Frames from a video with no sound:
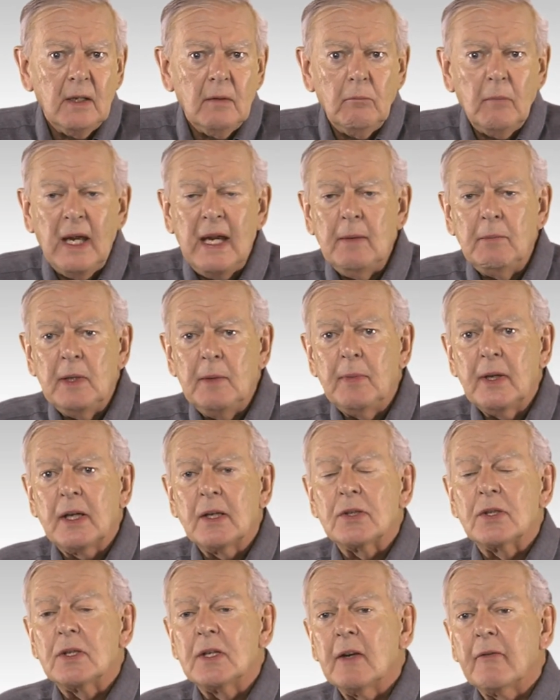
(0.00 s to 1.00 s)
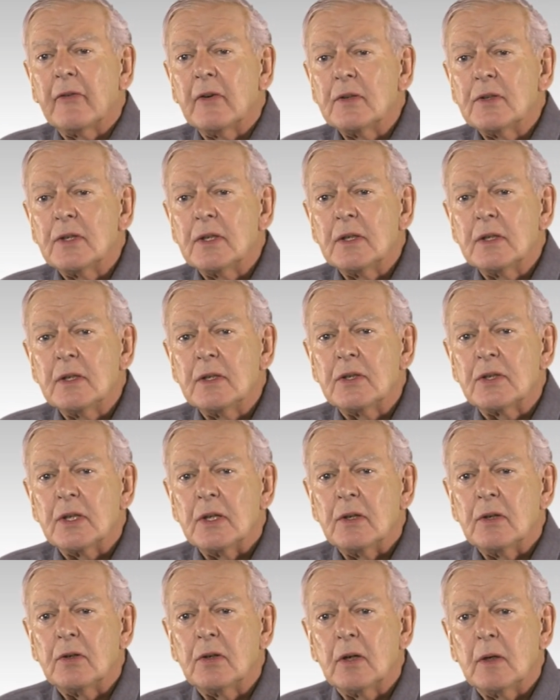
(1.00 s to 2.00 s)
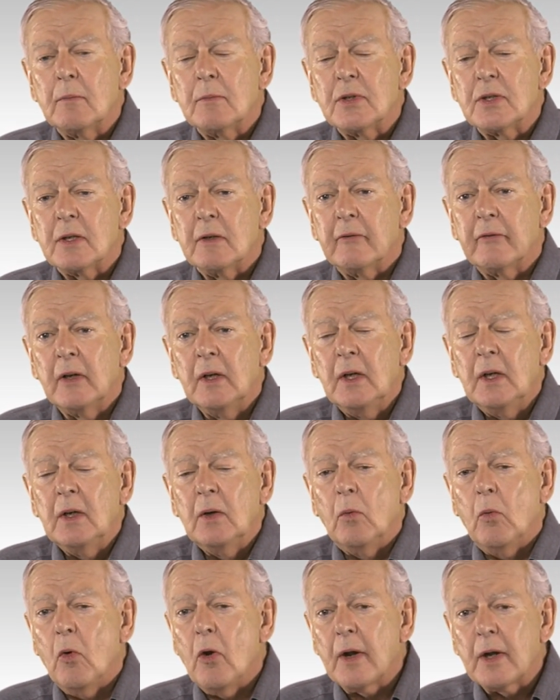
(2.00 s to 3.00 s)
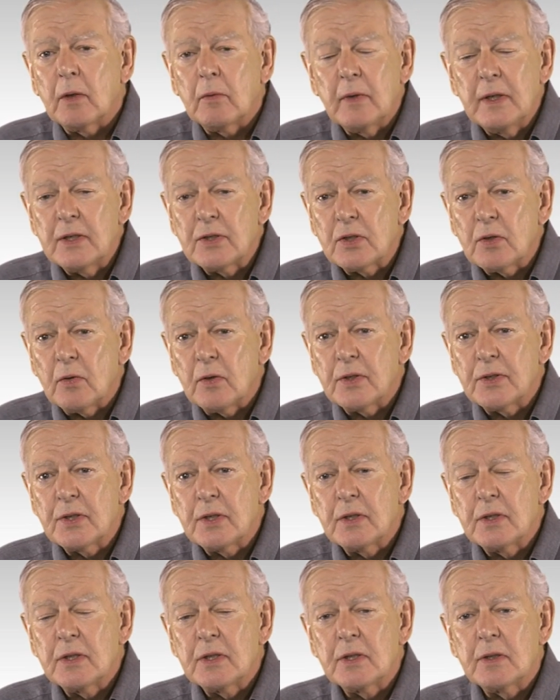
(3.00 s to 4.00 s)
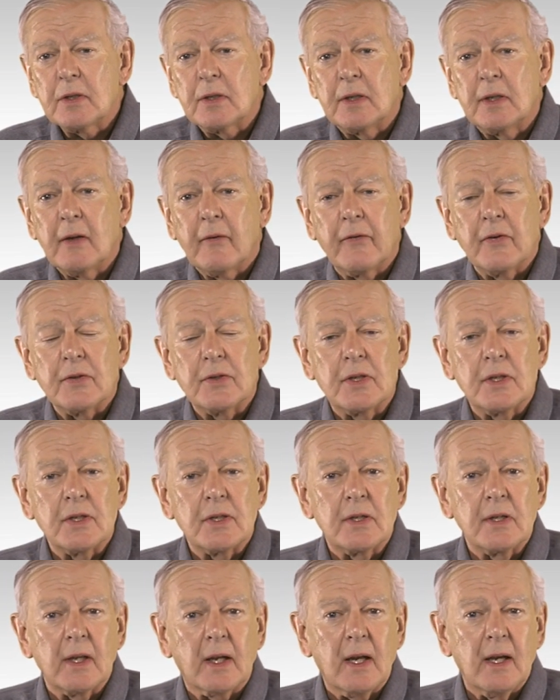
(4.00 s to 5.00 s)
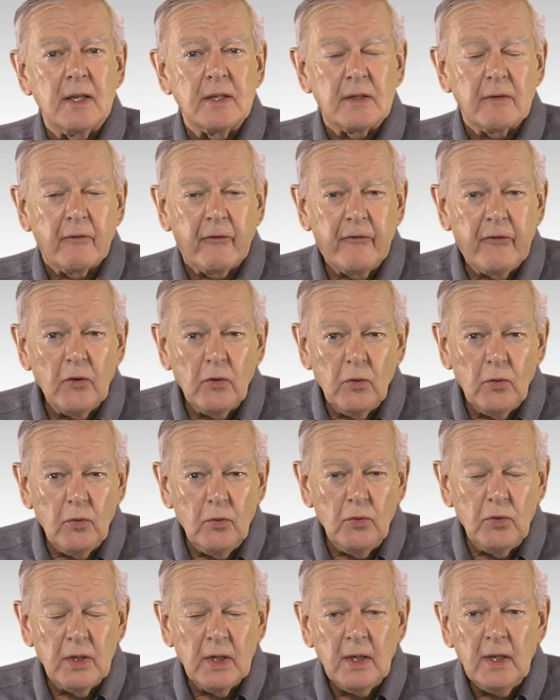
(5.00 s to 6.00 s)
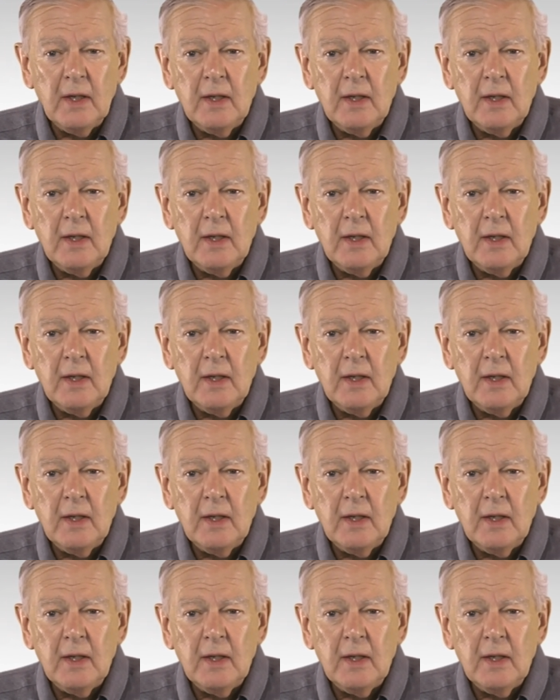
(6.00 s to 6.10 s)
Maybe because differences in terms of water resources, differences in the kinds of food,